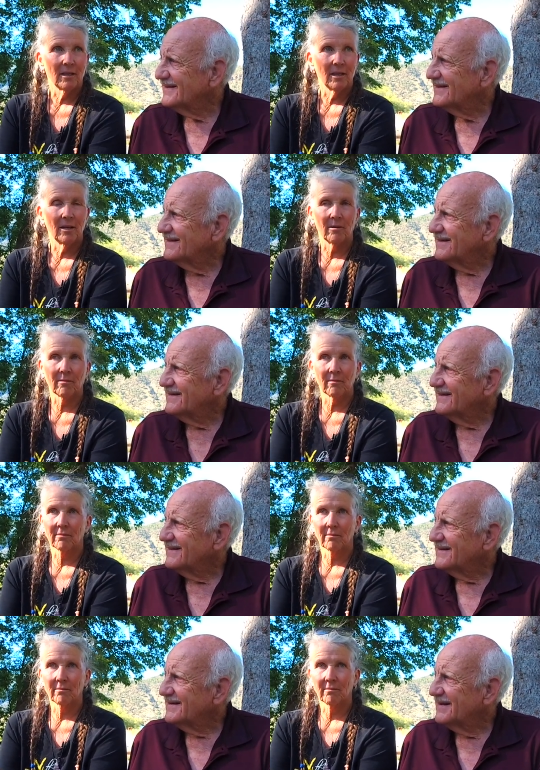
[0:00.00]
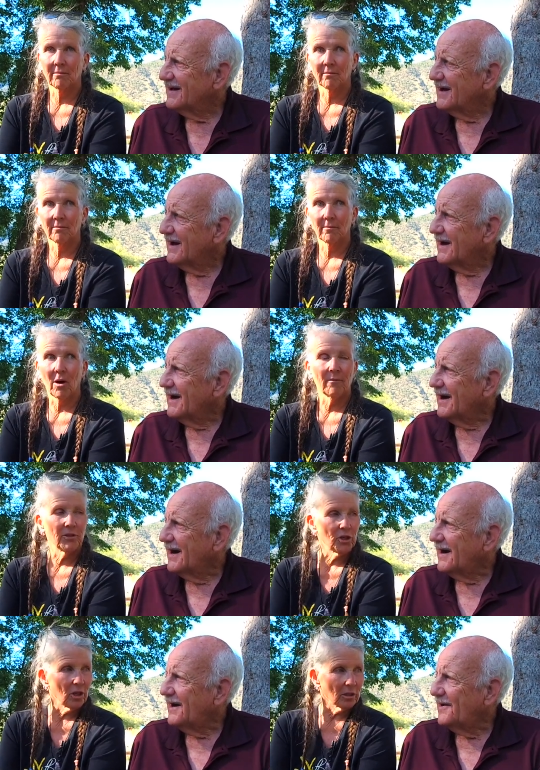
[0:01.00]
Speaker 1: you know, off the
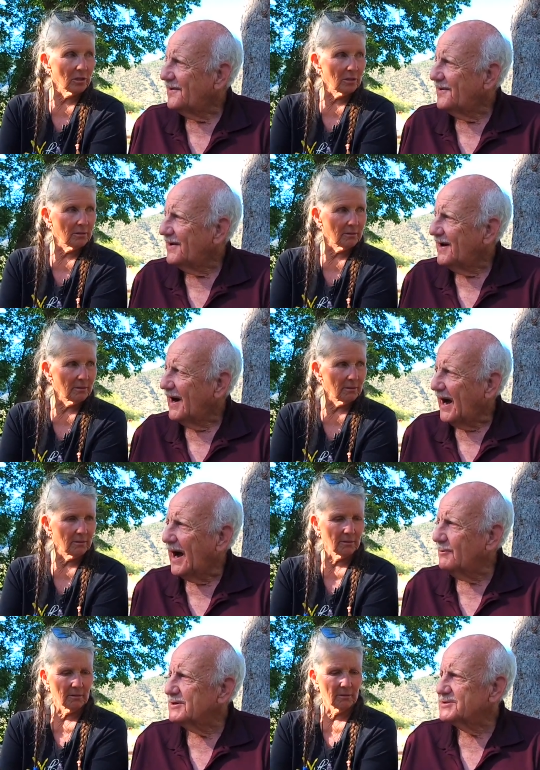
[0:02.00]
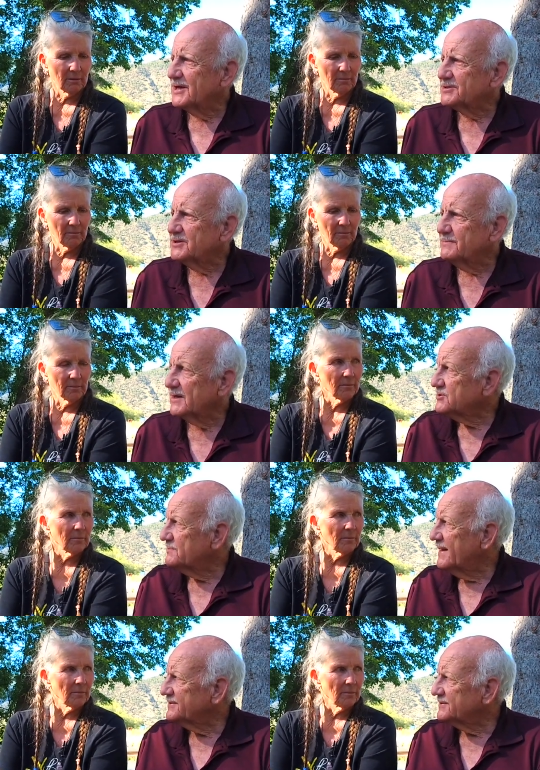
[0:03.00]
charts.
Speaker 2: I want to talk to you about your
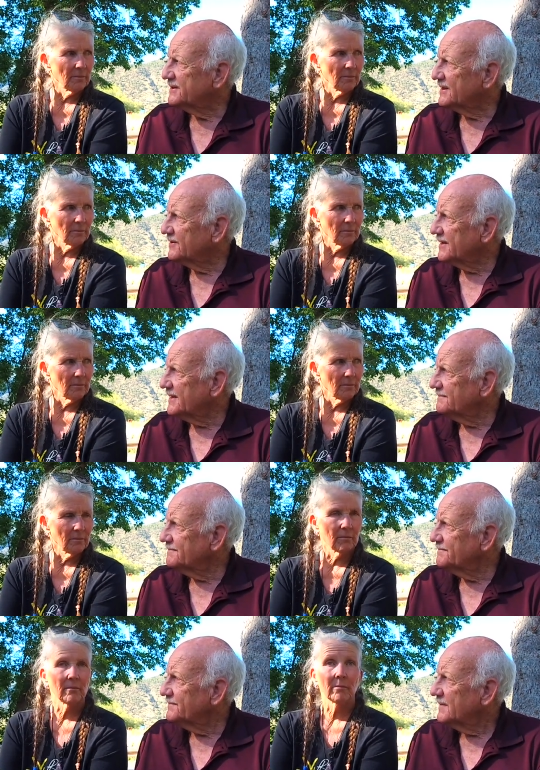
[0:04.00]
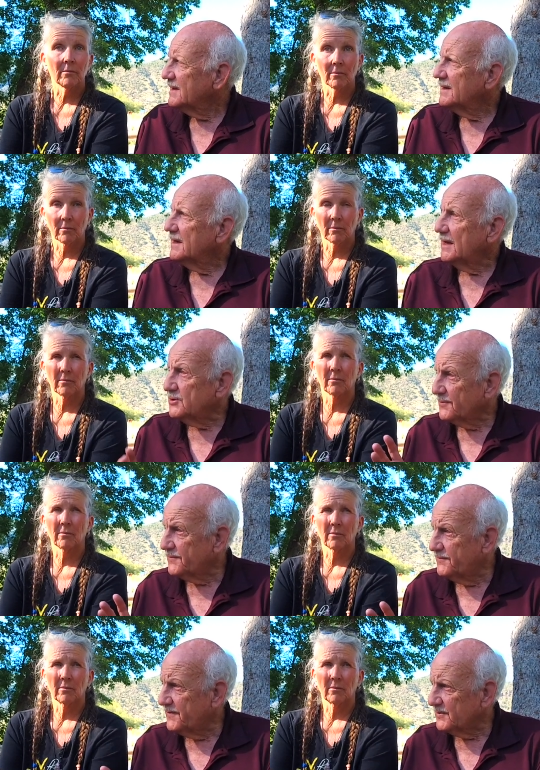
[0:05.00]
mental clarity and your
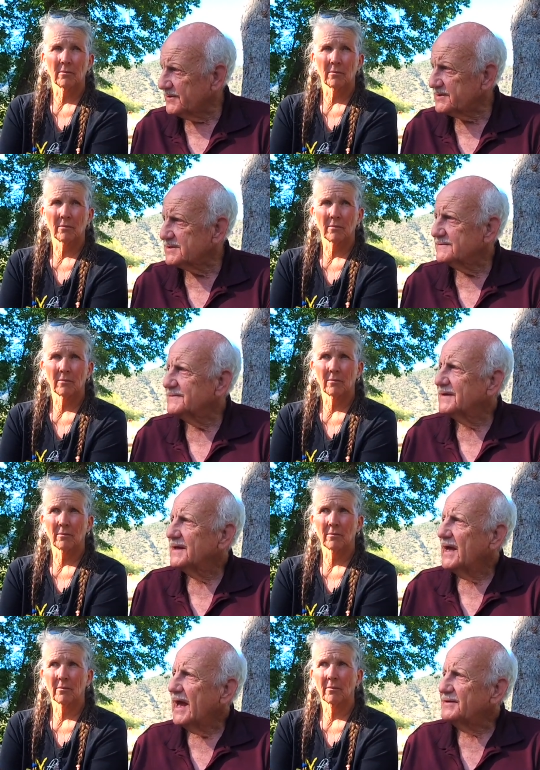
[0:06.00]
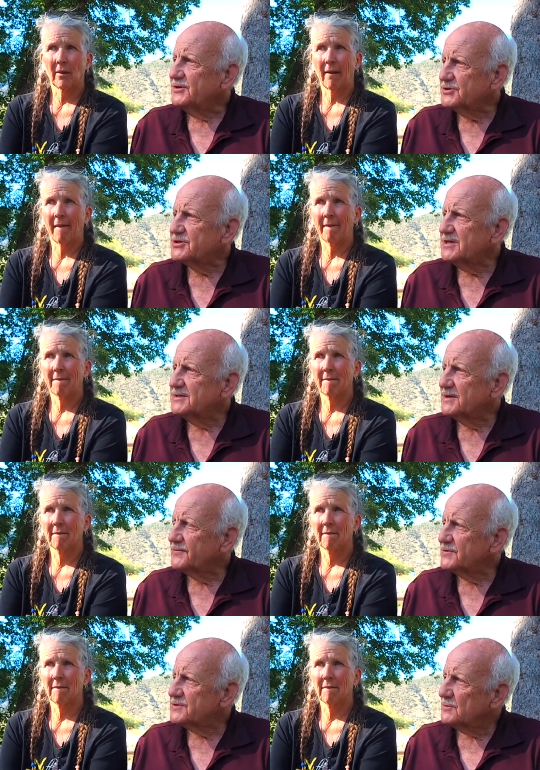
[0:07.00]
focus. Do you see a
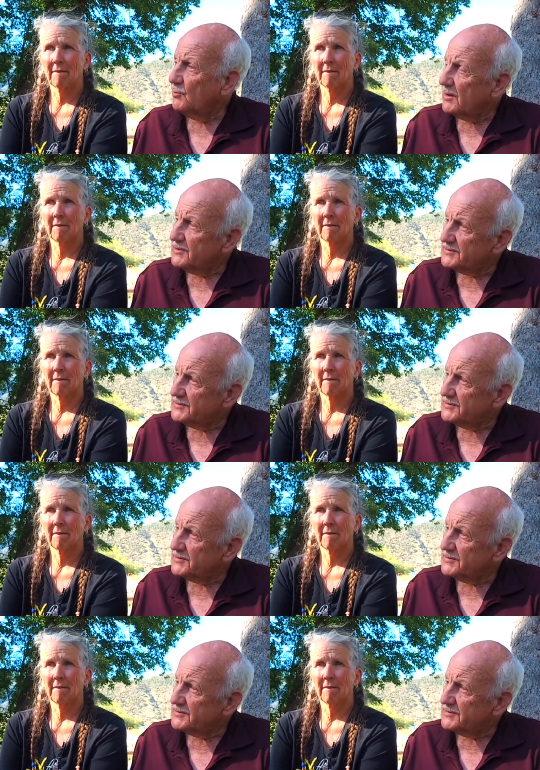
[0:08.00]
difference in what you're